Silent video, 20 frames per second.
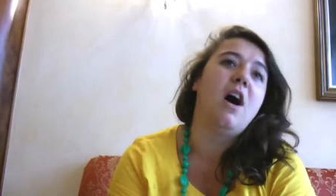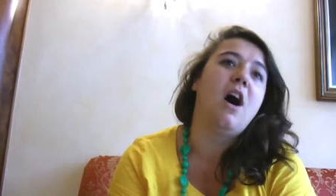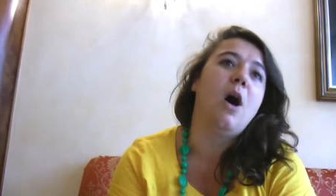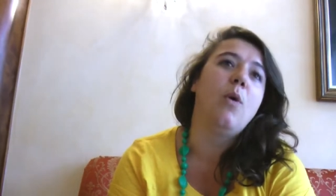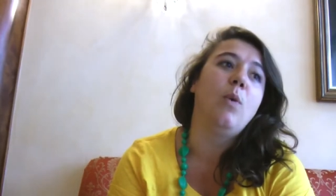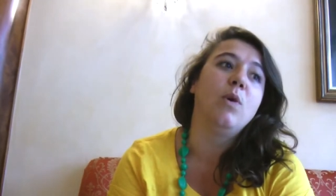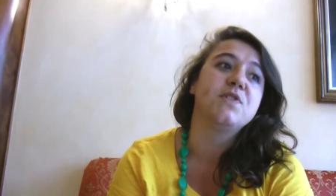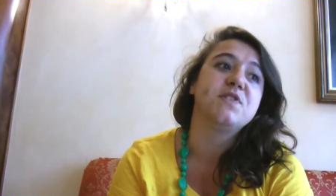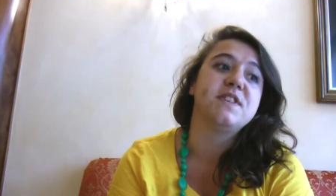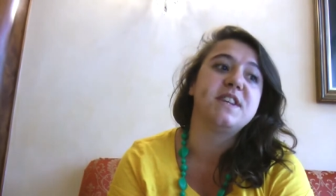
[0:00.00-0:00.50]
I
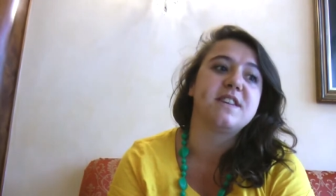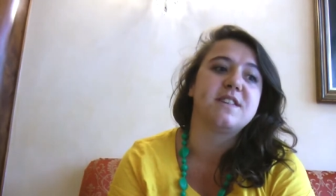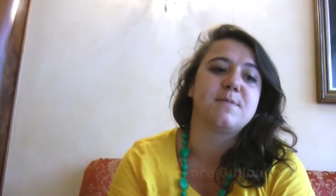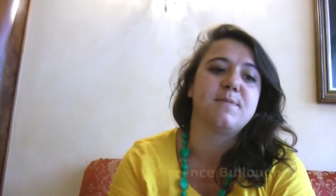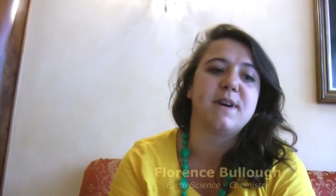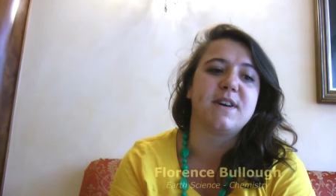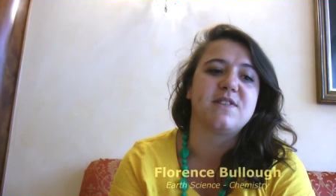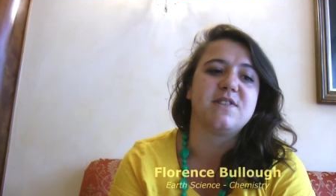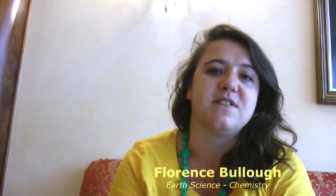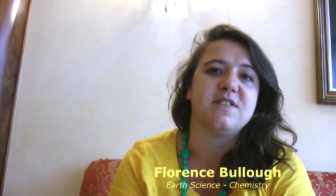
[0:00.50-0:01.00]
wasn't
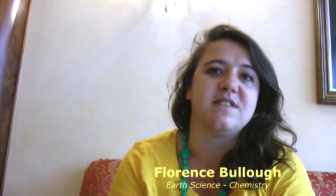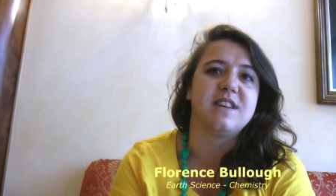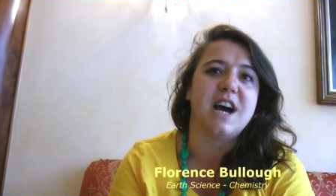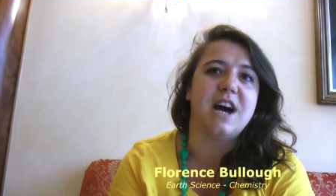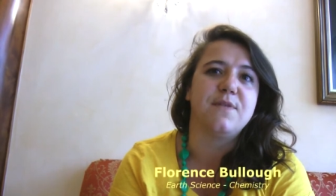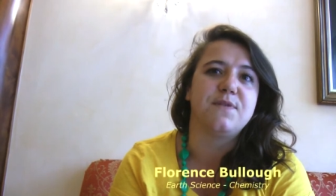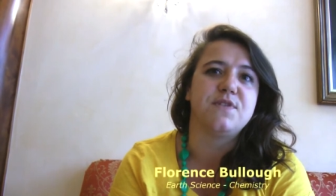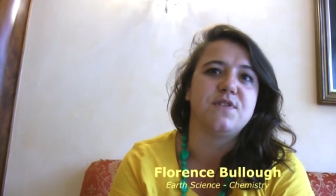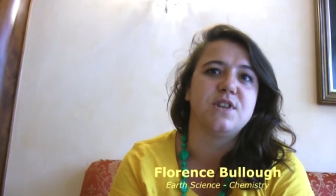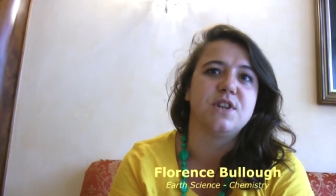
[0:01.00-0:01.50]
expecting to
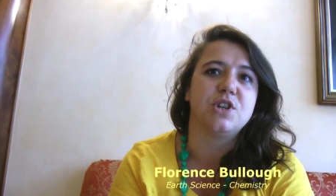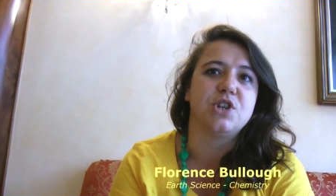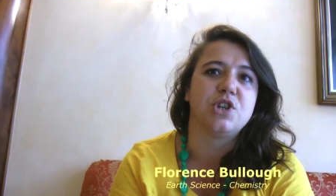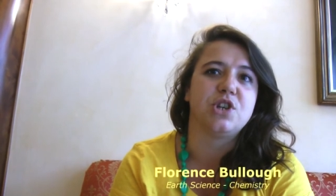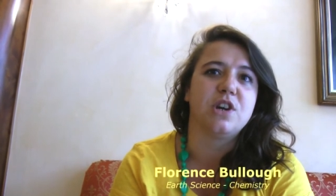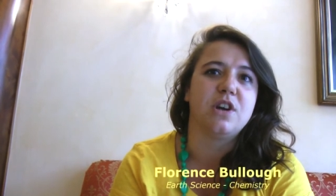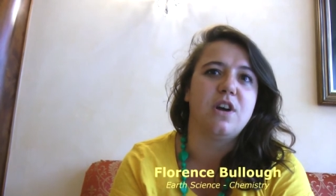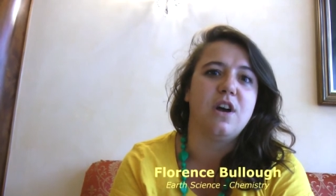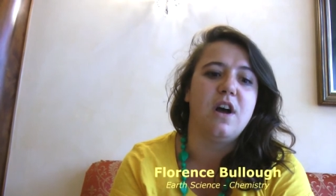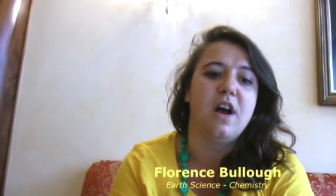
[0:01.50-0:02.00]
have
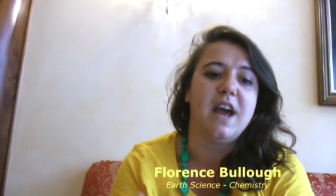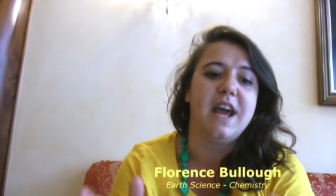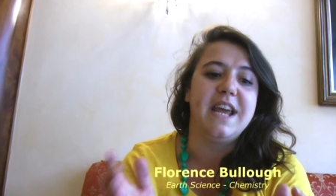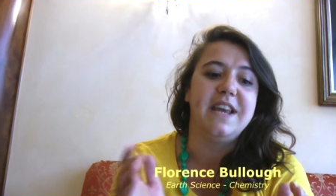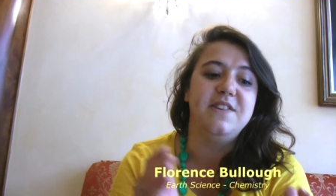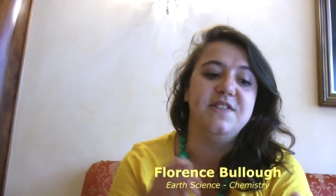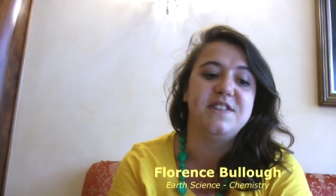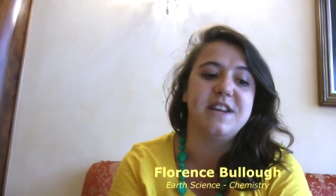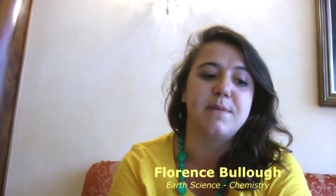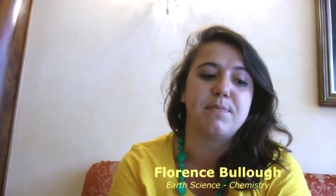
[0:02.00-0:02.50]
such
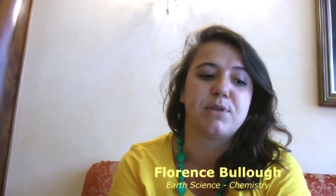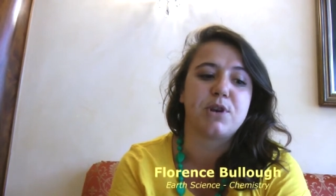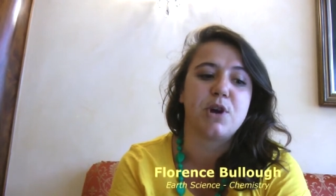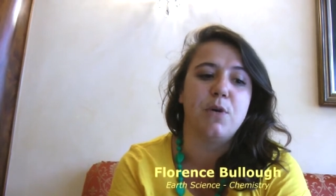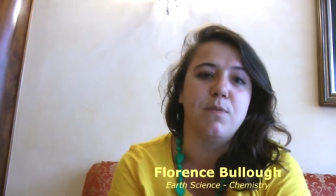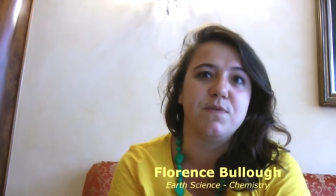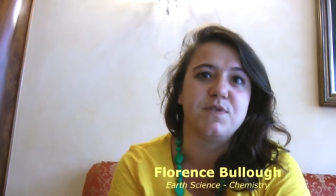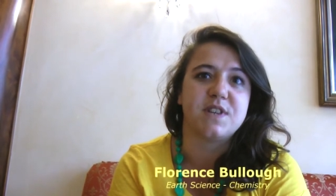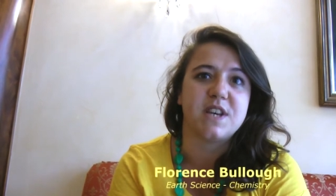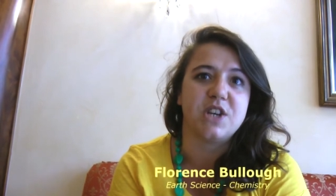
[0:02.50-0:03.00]
in depth
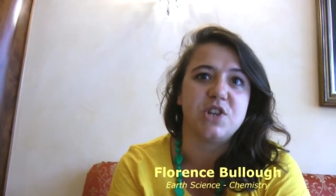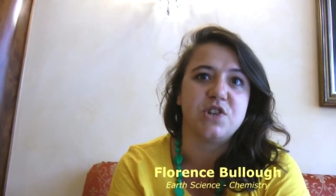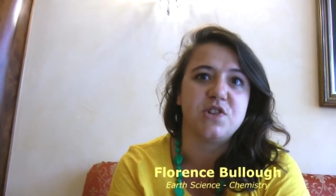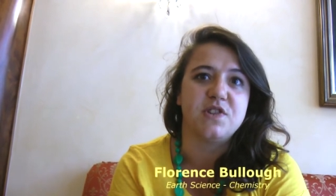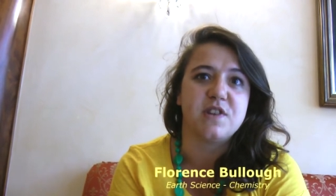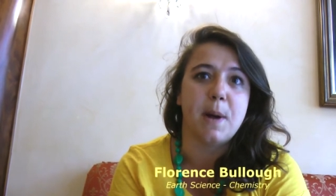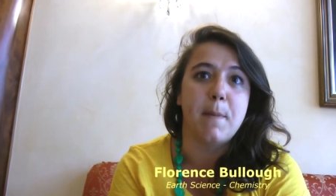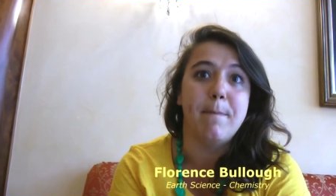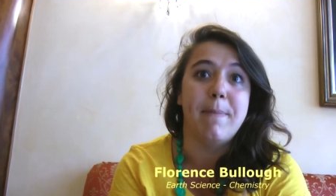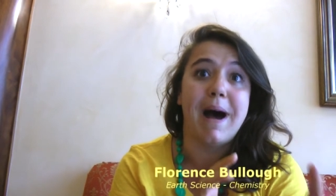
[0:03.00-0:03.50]

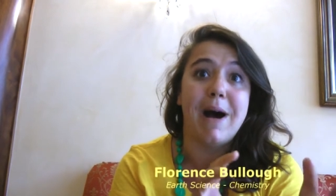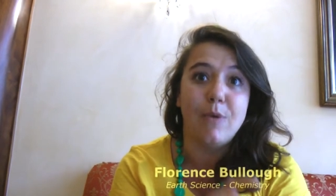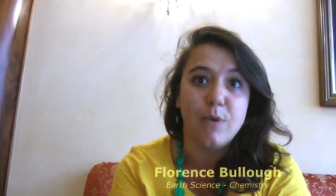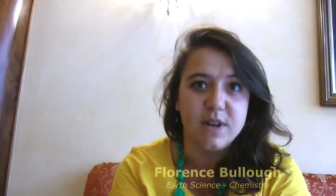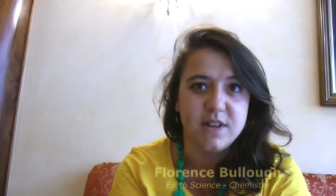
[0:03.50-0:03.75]
conversations about